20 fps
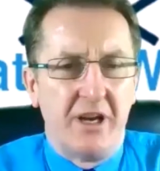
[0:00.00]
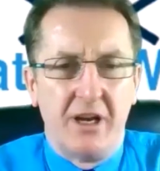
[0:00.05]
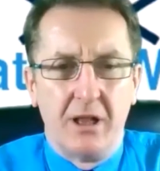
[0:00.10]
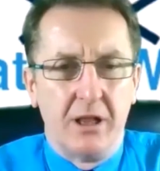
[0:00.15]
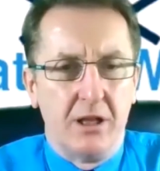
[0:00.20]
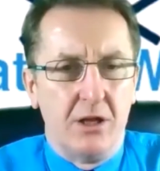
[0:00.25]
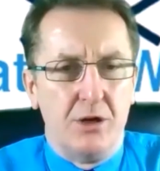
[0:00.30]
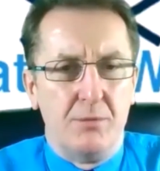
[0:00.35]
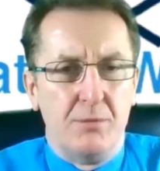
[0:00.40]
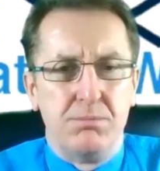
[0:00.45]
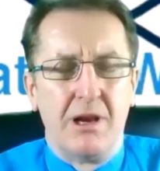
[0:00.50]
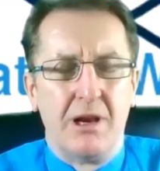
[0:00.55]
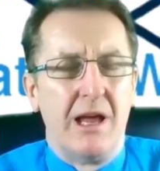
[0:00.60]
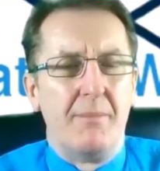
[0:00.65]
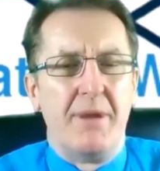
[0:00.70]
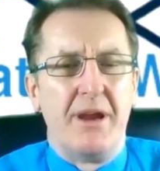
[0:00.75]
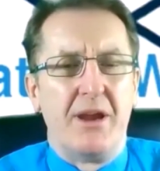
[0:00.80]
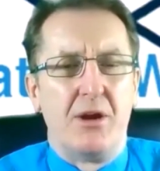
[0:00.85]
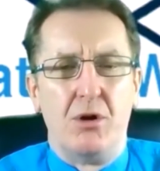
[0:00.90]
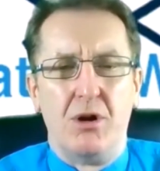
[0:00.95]
include
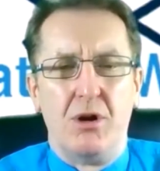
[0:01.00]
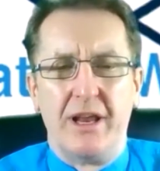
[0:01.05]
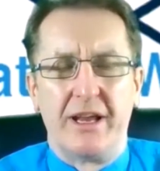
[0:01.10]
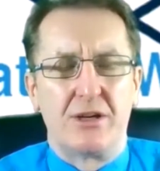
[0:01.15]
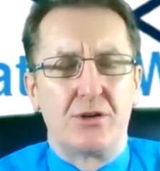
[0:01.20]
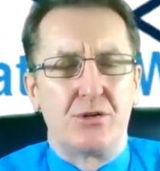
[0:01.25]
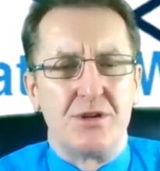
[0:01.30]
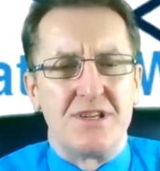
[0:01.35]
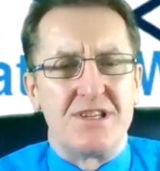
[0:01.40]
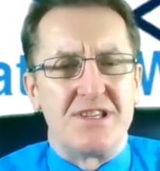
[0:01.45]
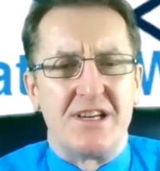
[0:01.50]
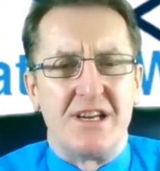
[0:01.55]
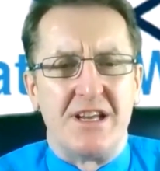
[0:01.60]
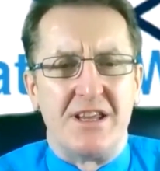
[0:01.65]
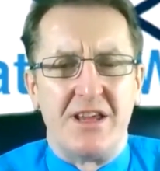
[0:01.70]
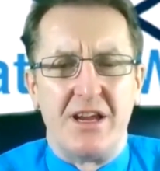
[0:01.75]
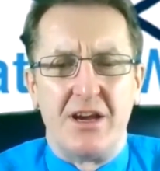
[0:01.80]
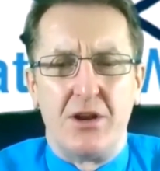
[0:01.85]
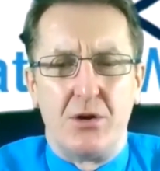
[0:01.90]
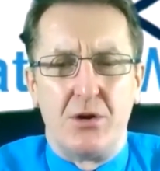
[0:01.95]
plumbing or
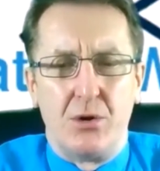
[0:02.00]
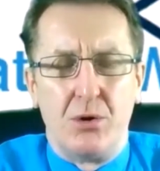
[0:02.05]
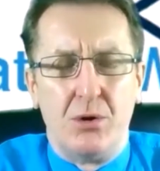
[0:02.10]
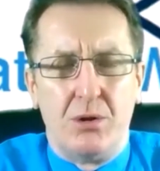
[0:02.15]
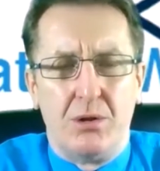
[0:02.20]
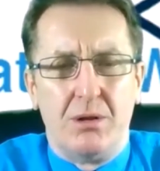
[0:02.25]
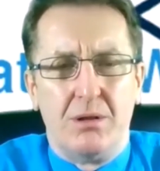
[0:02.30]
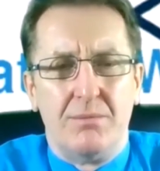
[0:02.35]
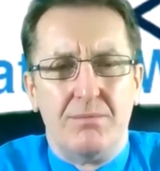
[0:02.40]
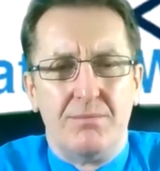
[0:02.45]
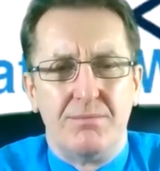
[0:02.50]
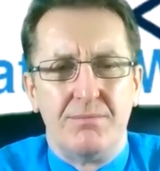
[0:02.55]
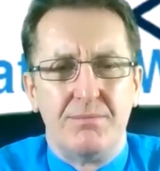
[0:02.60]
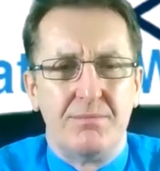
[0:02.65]
electricity then at all?